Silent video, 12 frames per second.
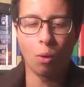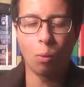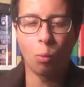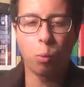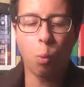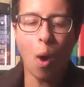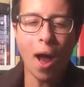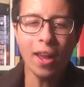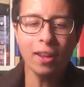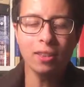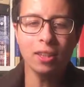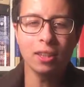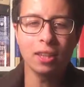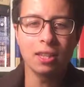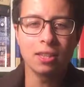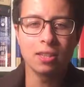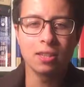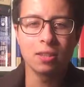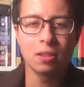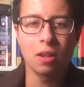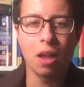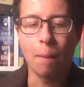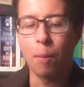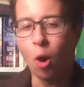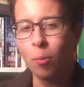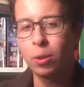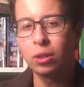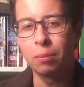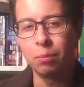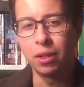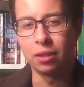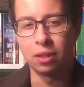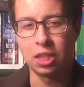why I think it's a popular myth